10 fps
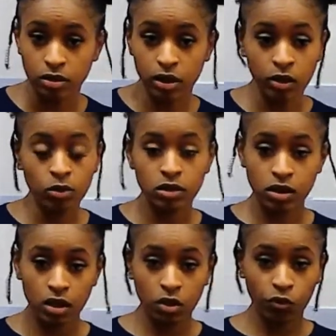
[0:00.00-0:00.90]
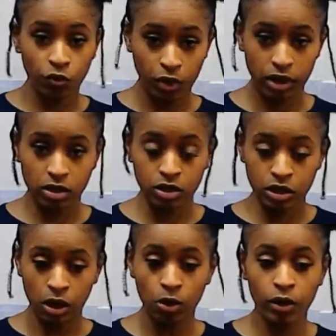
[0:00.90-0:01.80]
It was still fresh.
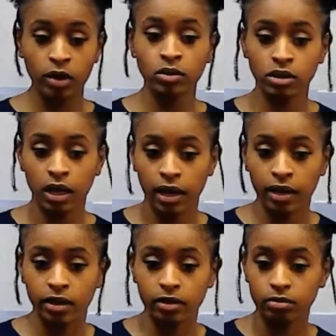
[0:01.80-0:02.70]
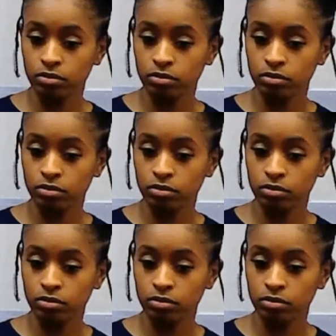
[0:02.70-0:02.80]
So it was like,